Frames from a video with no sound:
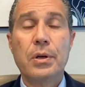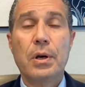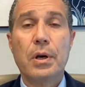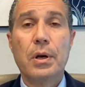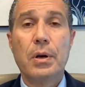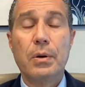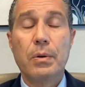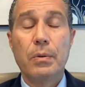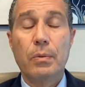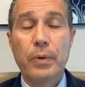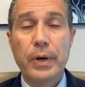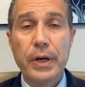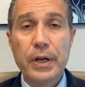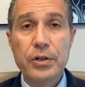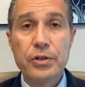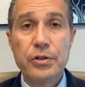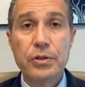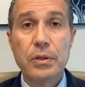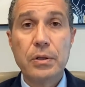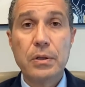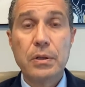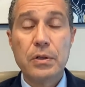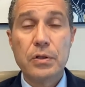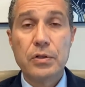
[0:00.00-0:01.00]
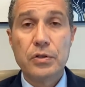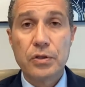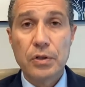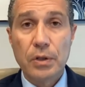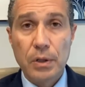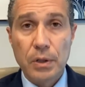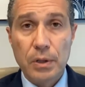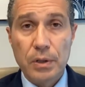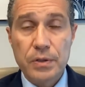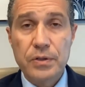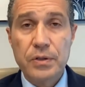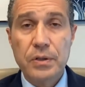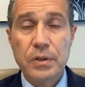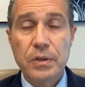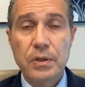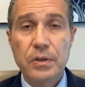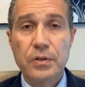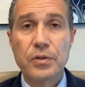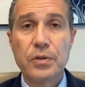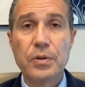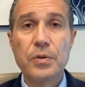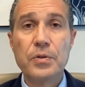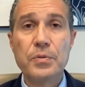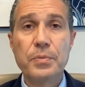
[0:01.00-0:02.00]
uh, racial slurs.
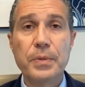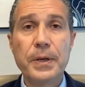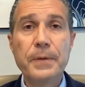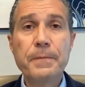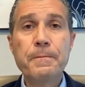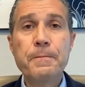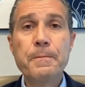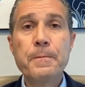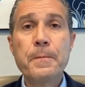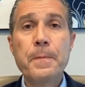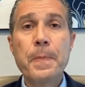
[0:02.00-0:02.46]
Excuse me.